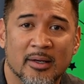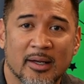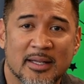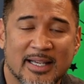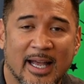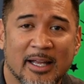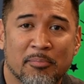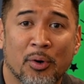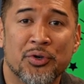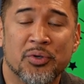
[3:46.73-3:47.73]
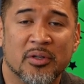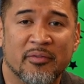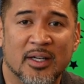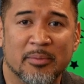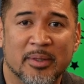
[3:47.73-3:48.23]
It's a personal
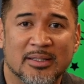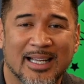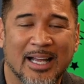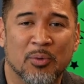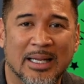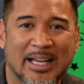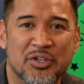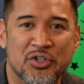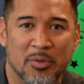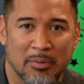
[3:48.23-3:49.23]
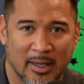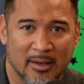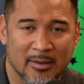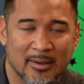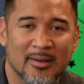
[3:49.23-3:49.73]
development and relationship play.
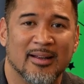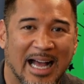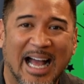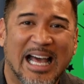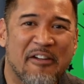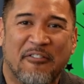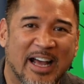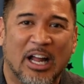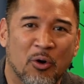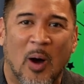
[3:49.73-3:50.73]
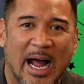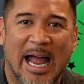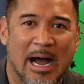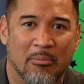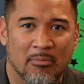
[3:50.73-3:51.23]
I got to find out who I
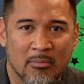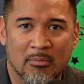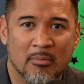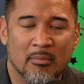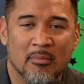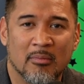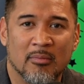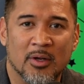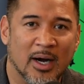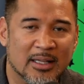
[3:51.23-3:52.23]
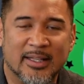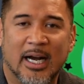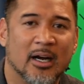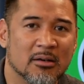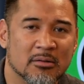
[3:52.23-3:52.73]
am. You're out
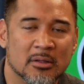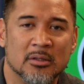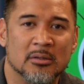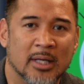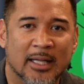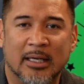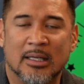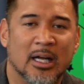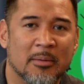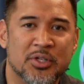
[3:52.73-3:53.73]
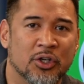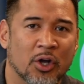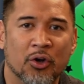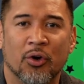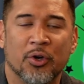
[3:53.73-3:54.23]
there at the clubs. You
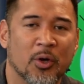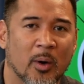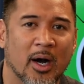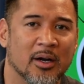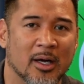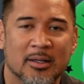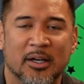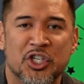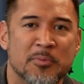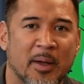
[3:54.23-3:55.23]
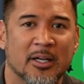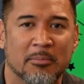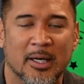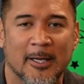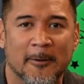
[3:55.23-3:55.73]
don't know who you are. You're out there spending
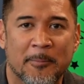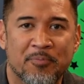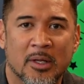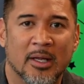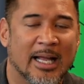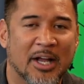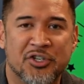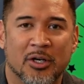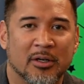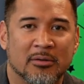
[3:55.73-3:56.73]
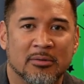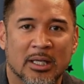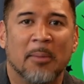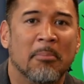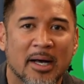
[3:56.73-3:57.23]
money. You got your
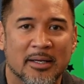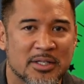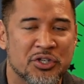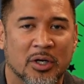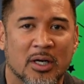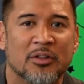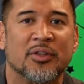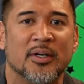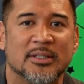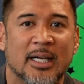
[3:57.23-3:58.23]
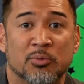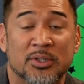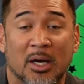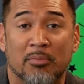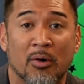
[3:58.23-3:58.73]
club buddies that you call on Thursday nights.
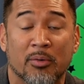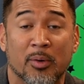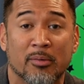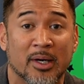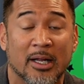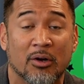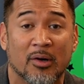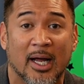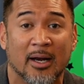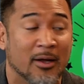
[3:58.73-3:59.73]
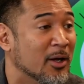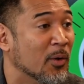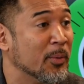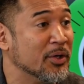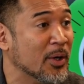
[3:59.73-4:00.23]
What's up, bro? What, what, got going on?
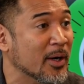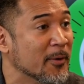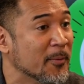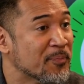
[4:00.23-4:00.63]
What are we doing?